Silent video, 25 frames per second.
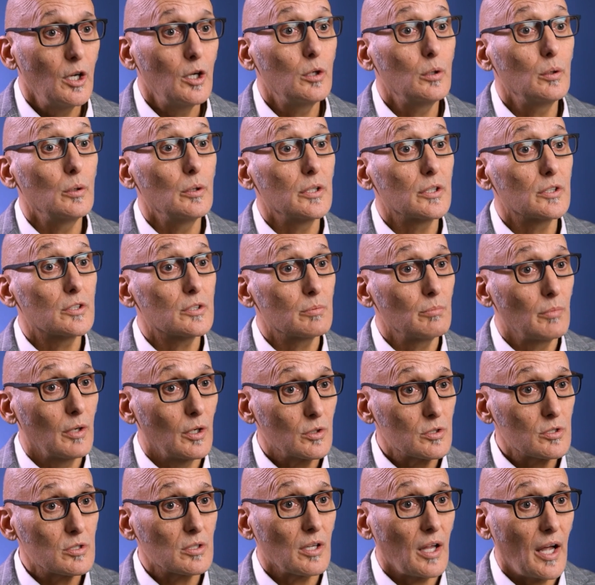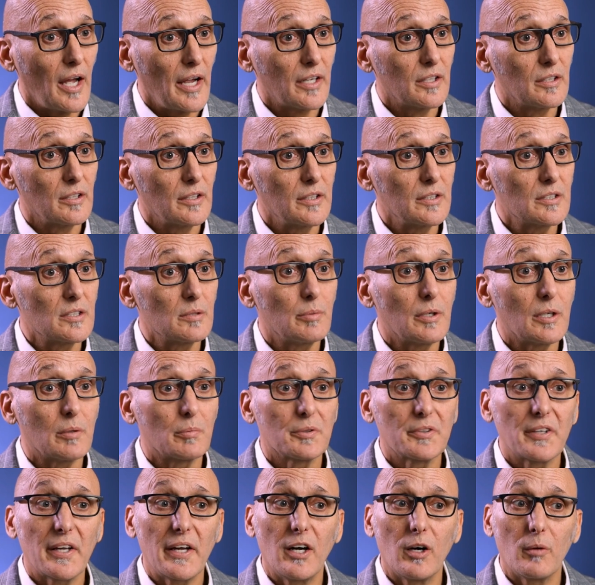who is most likely to be
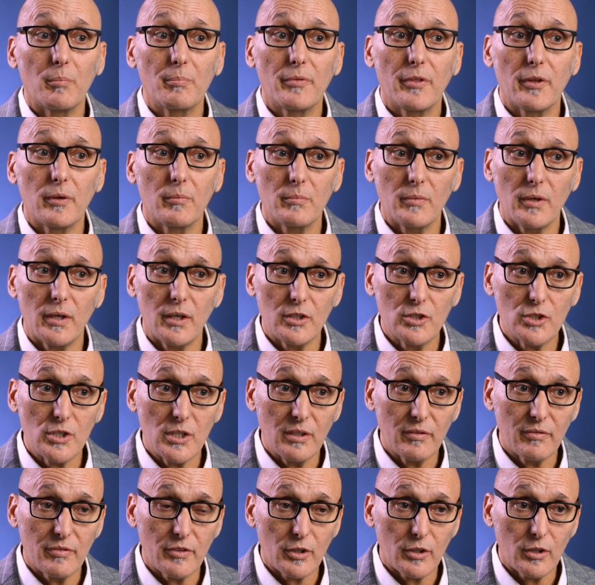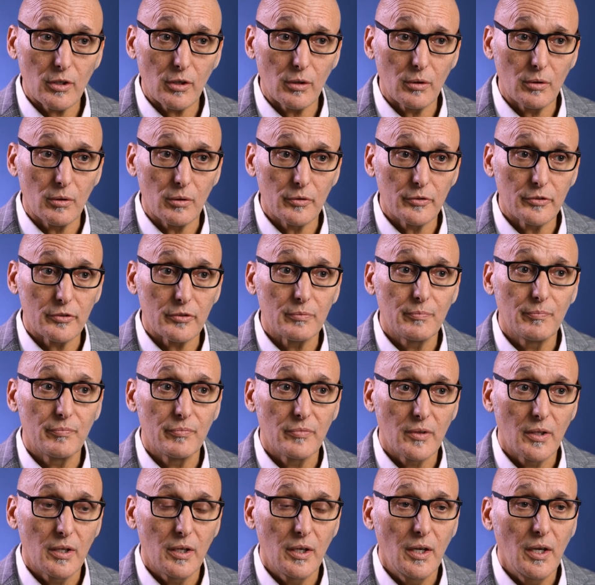able to help them achieve their goals.
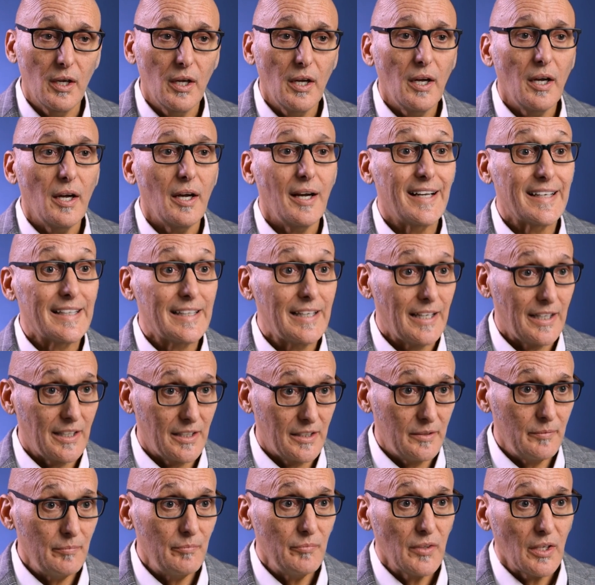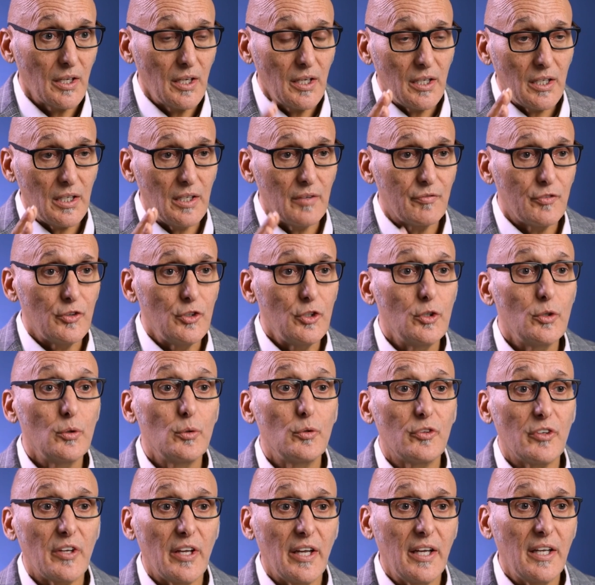Again, if you
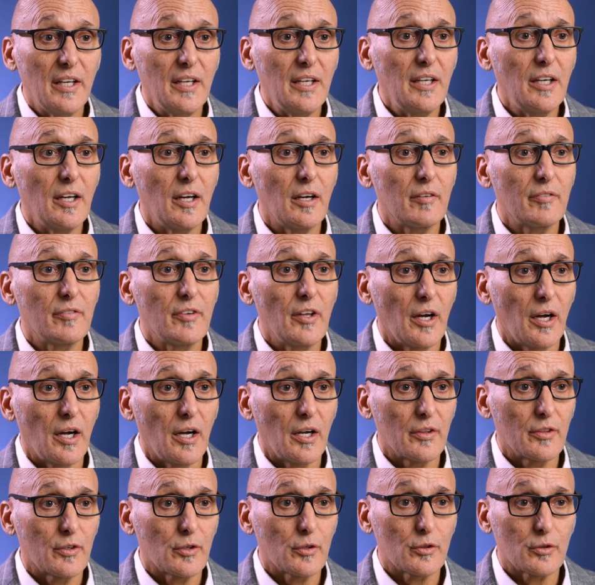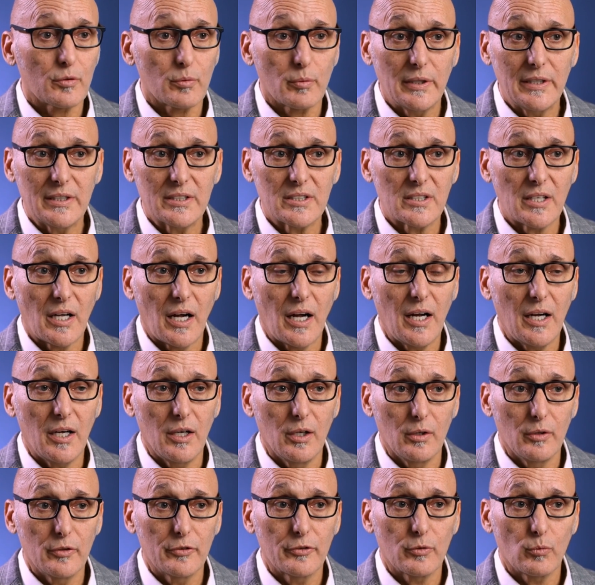use any of the other three
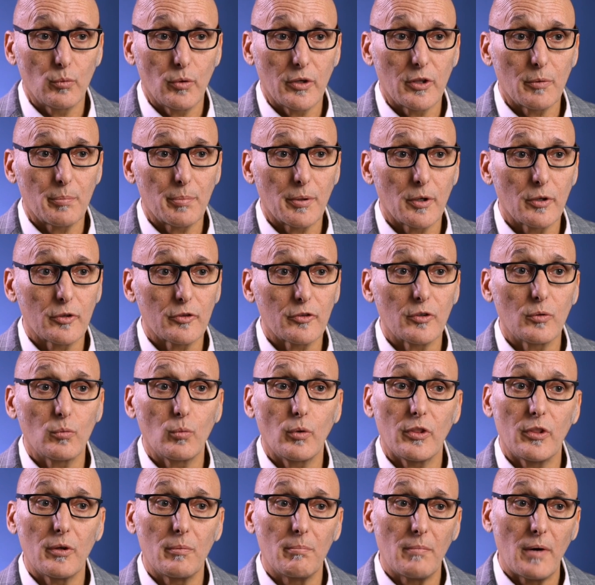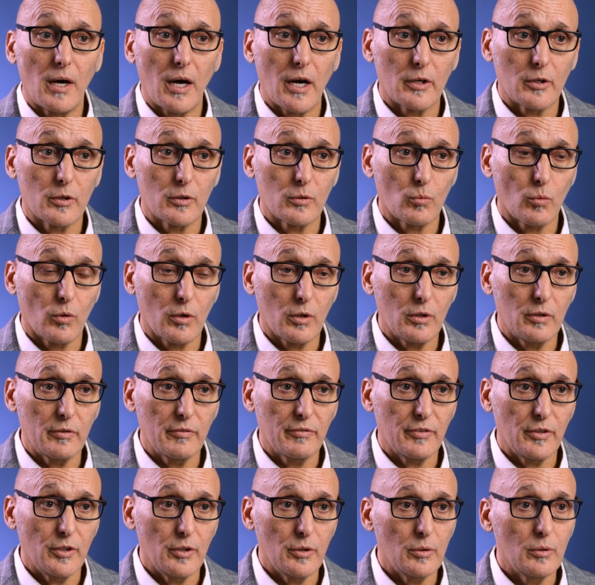styles with a person with a modern
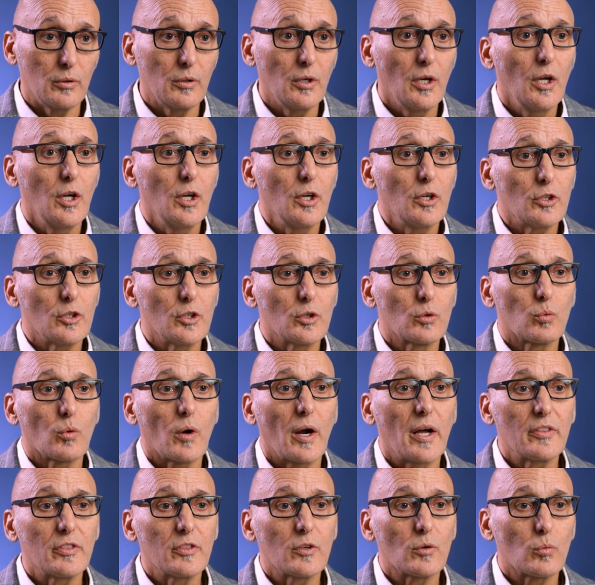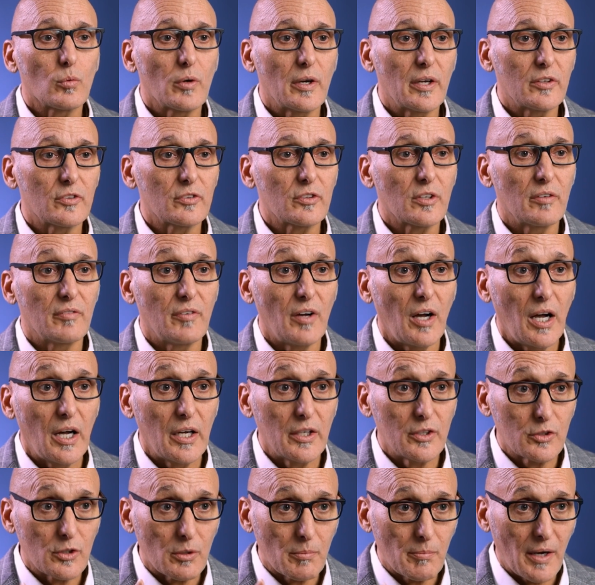worldview, you run the risk of
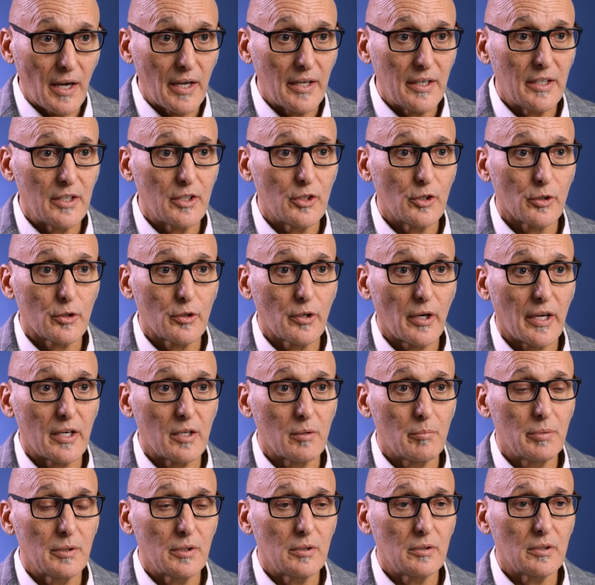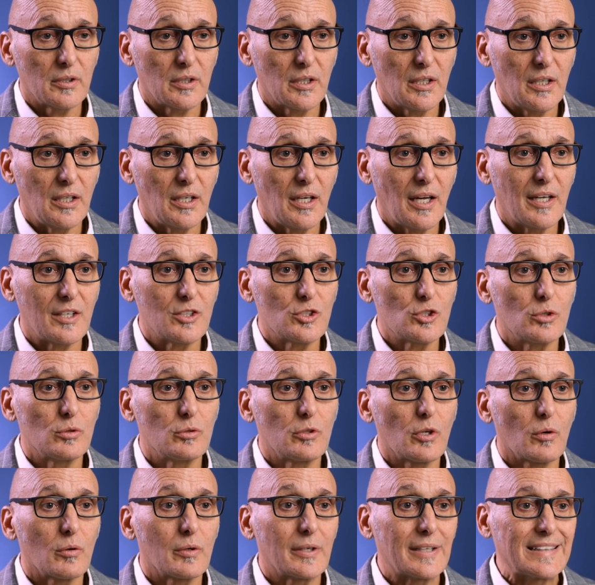undermining your credibility as you
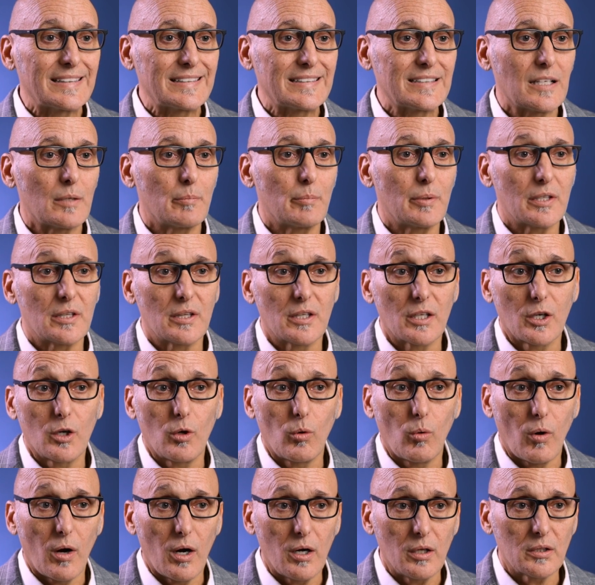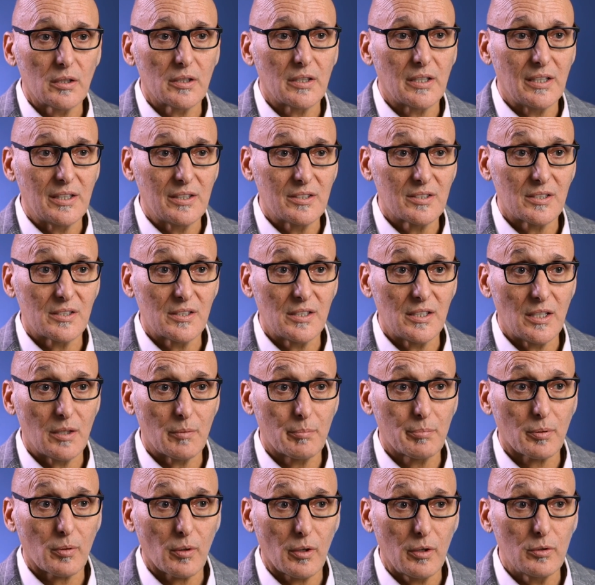don't exhibit the qualities and the
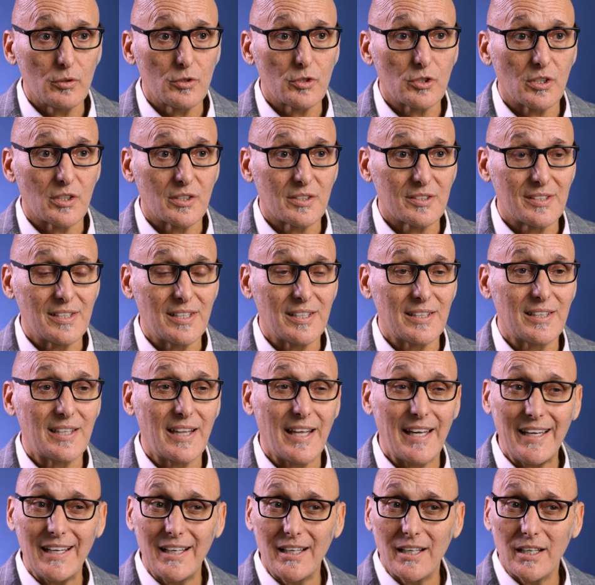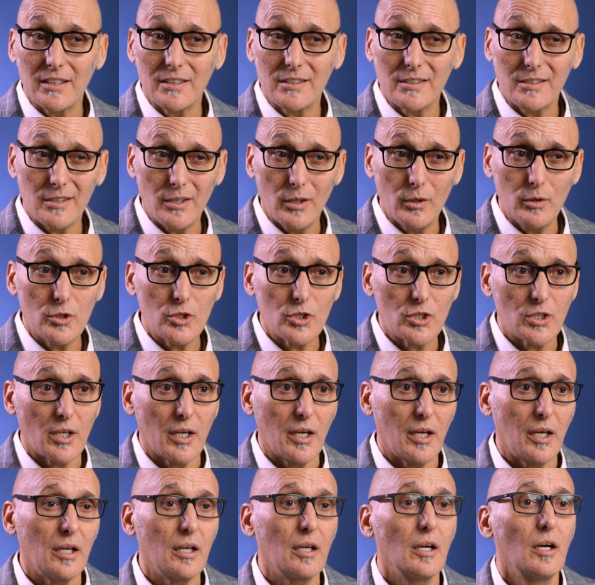approaches that they
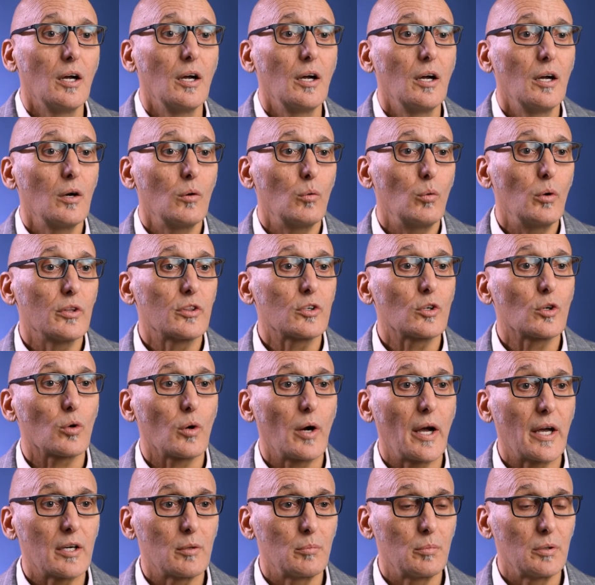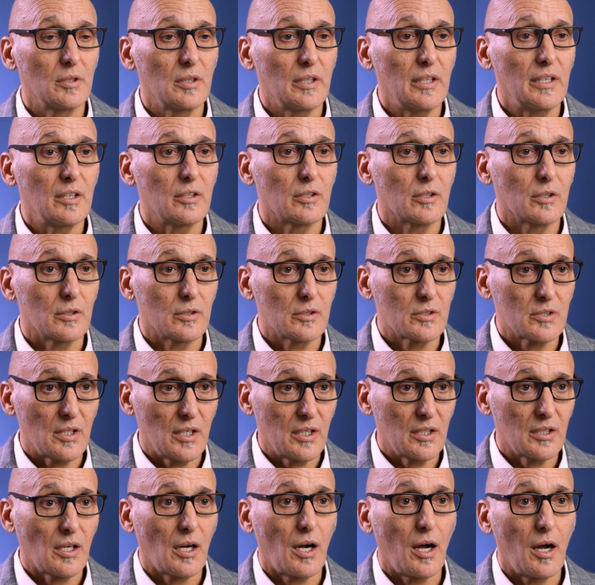associate with credible leaders
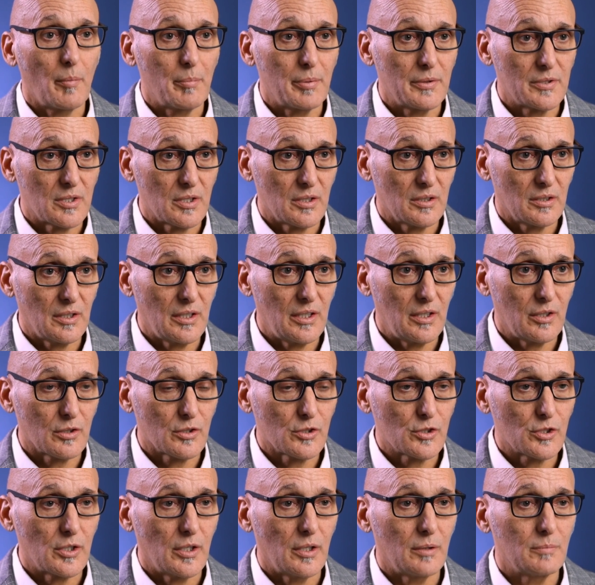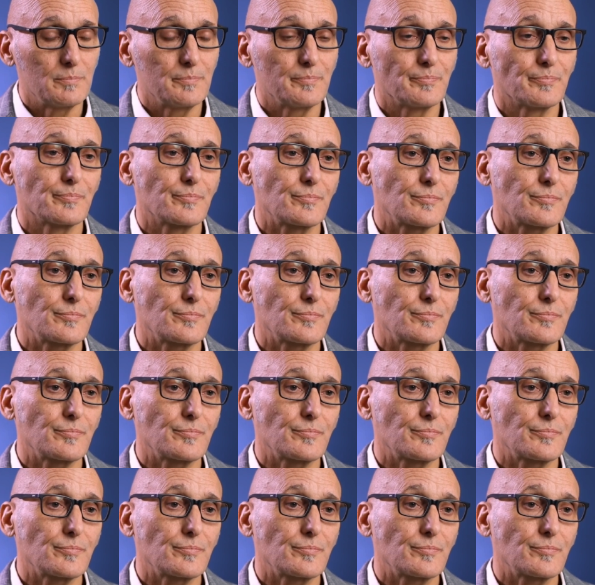and competent leadership.